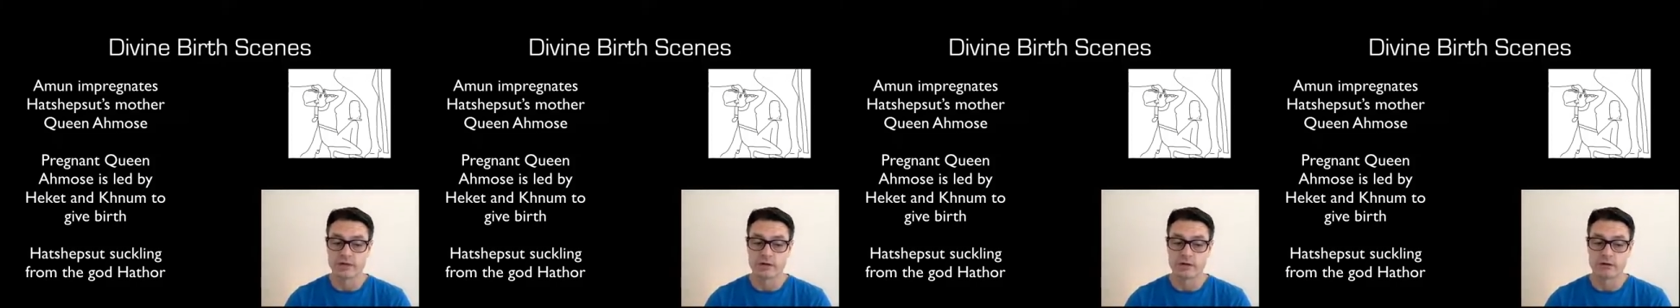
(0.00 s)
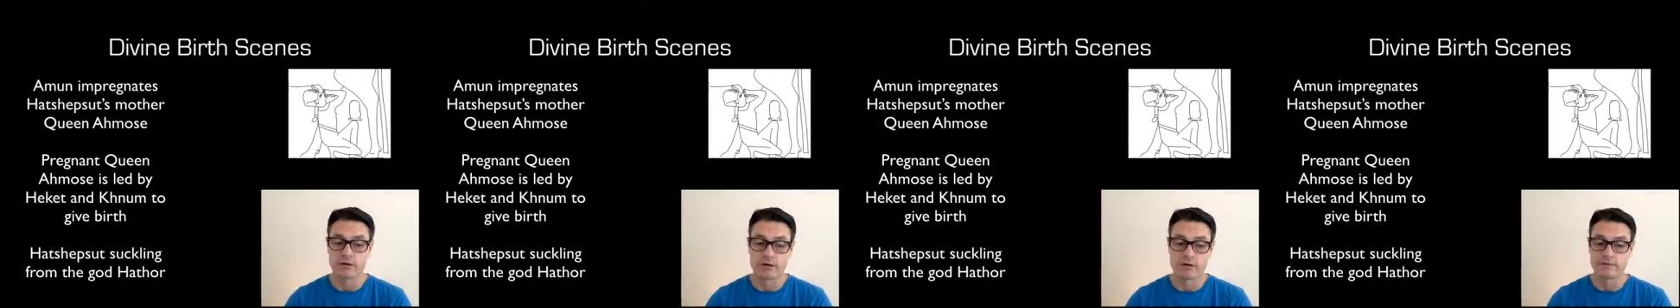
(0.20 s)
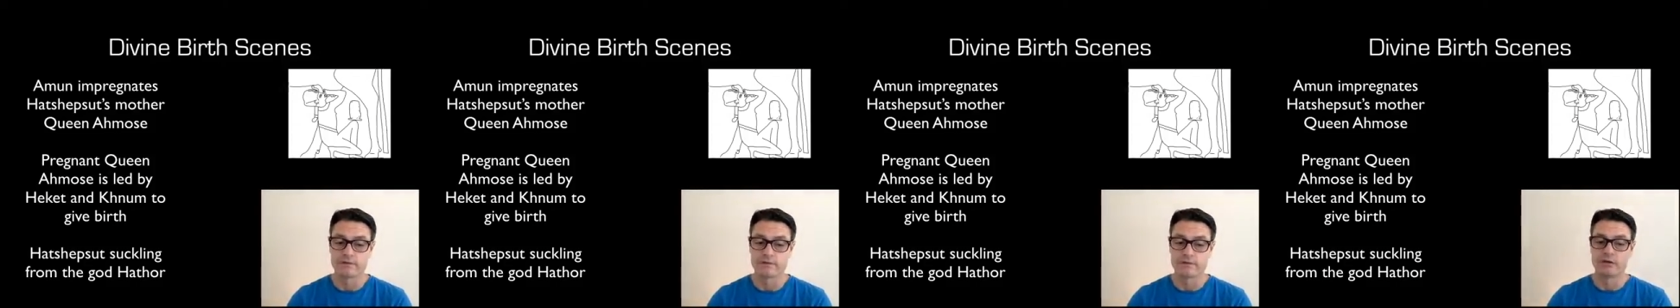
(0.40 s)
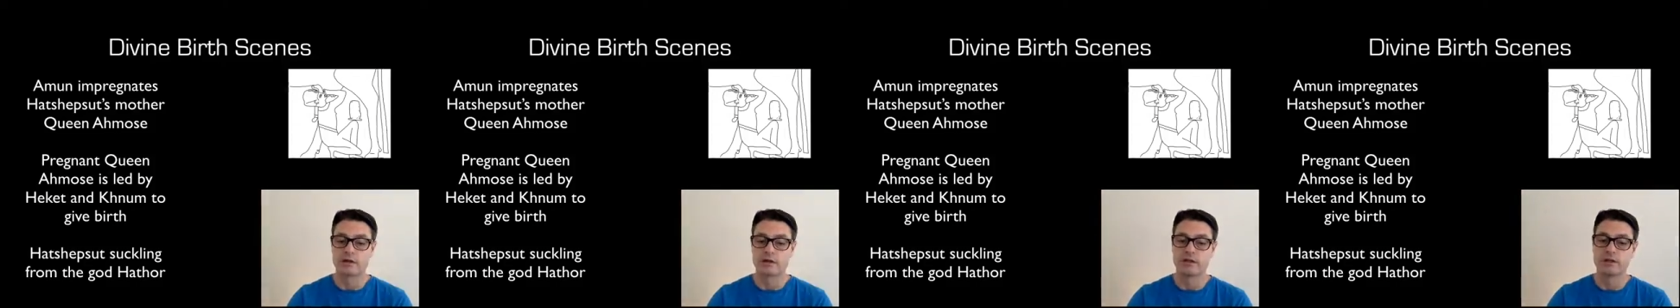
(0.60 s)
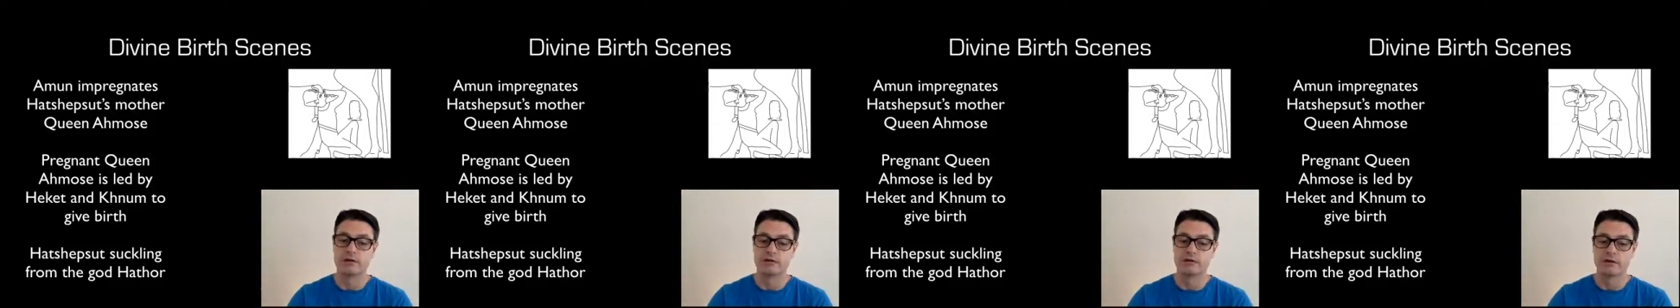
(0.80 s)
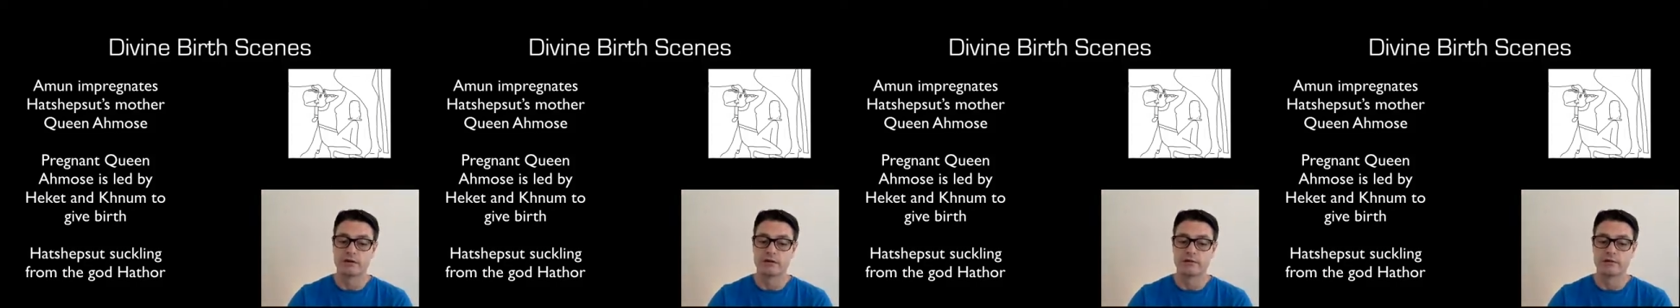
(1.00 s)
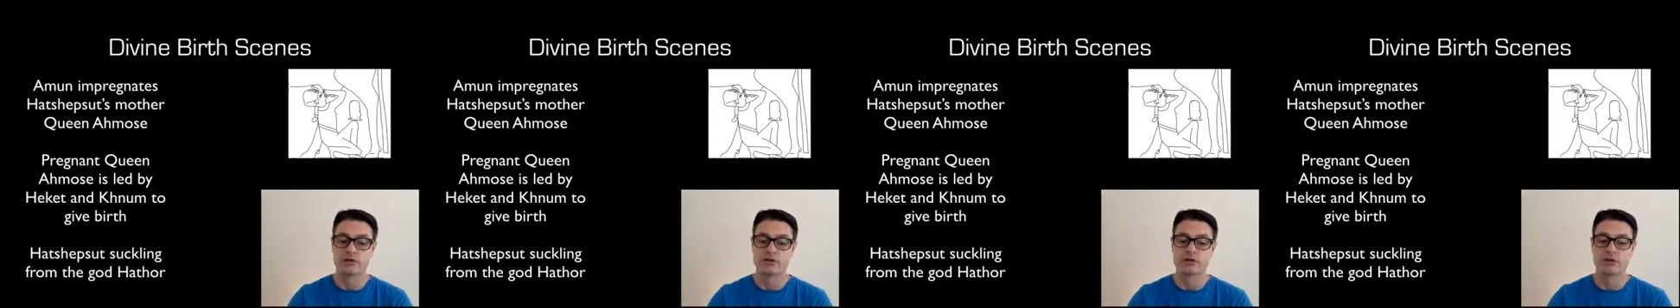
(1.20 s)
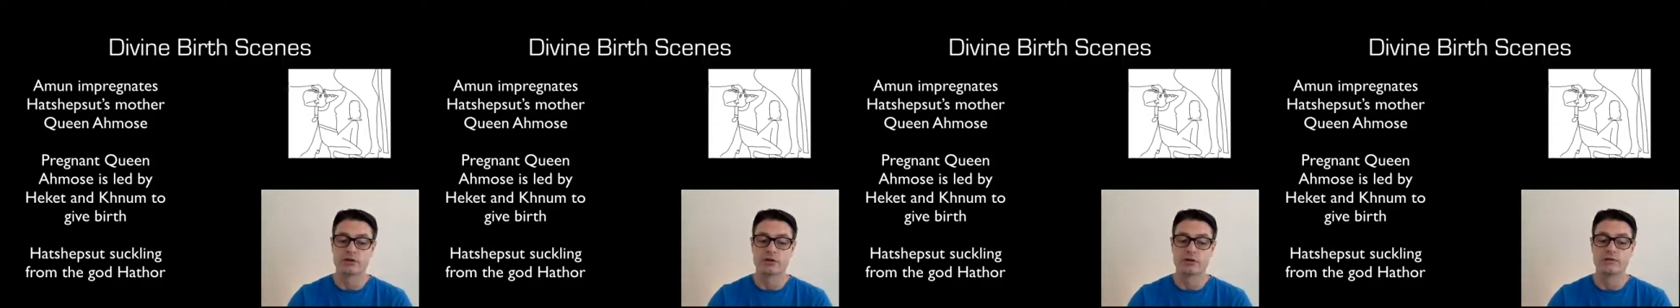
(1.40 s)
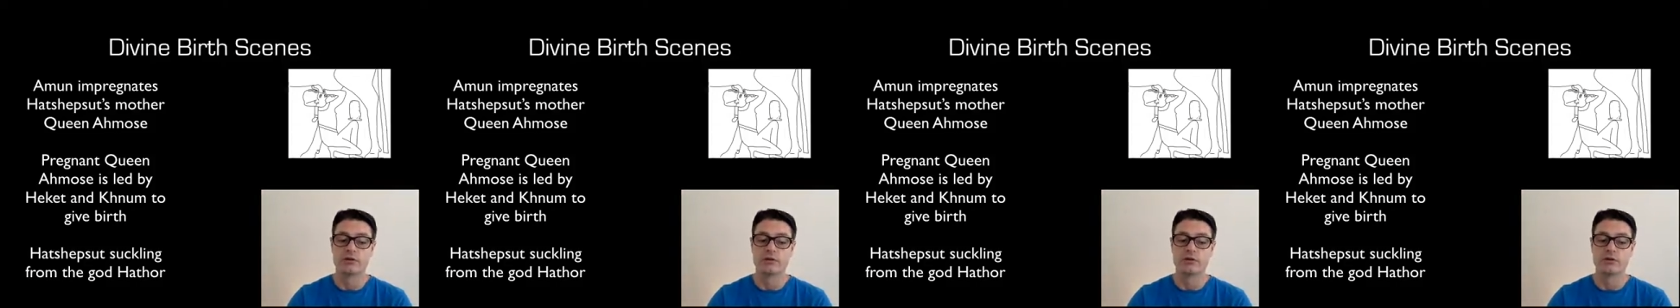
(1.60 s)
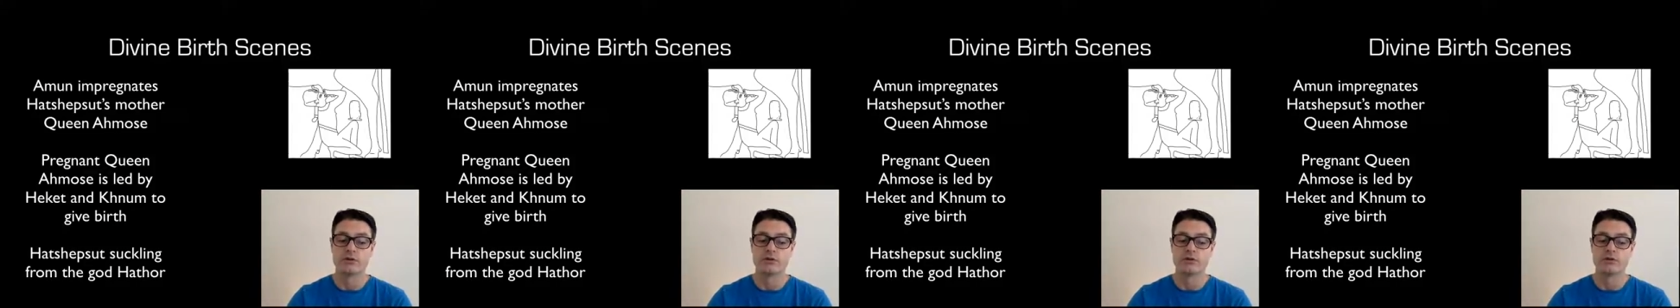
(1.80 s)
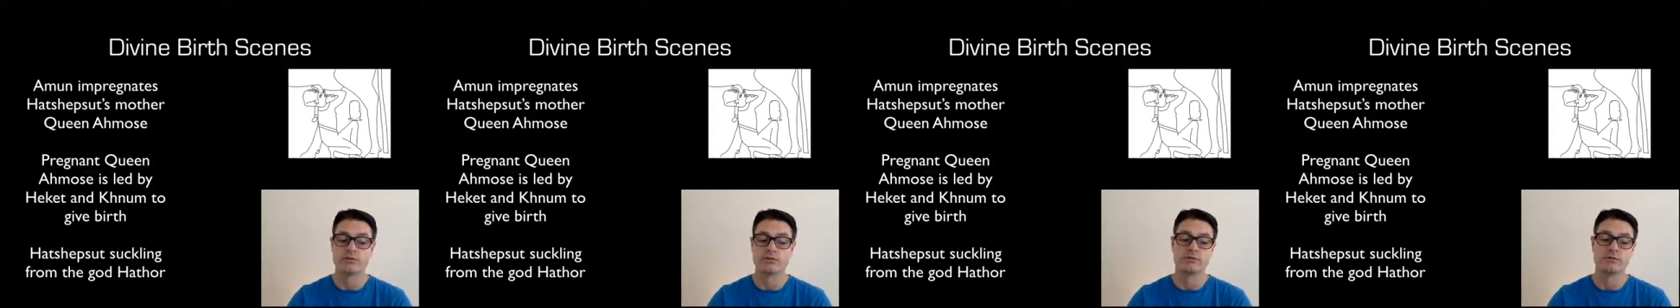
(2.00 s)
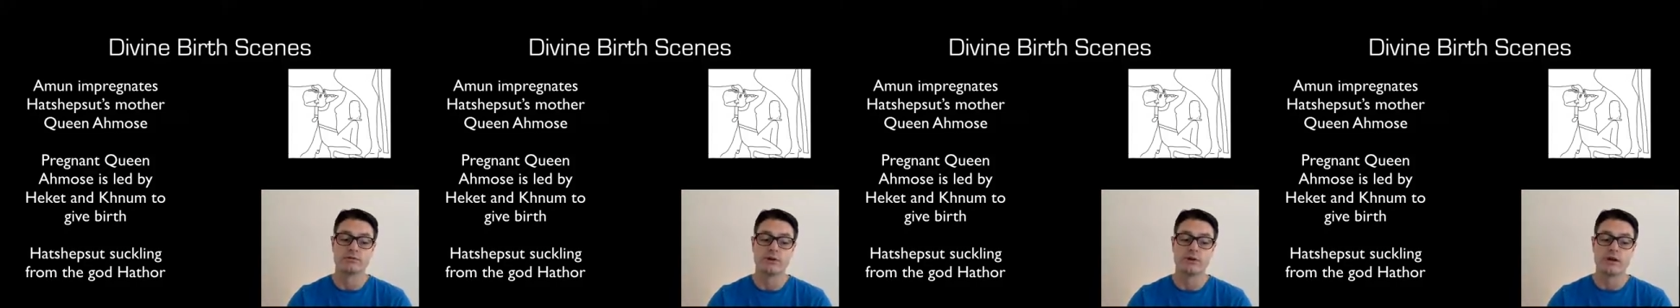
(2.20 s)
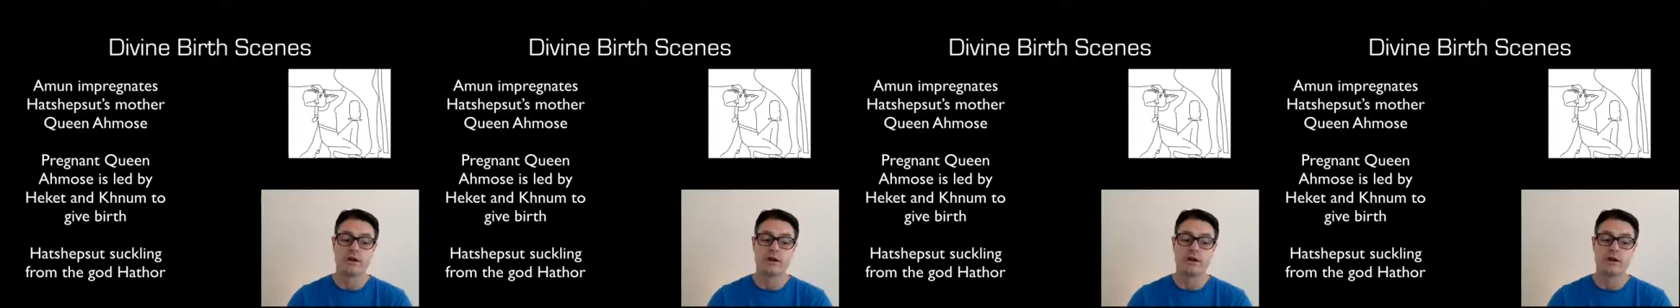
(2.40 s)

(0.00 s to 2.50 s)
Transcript: They were a very clear innovation of hers to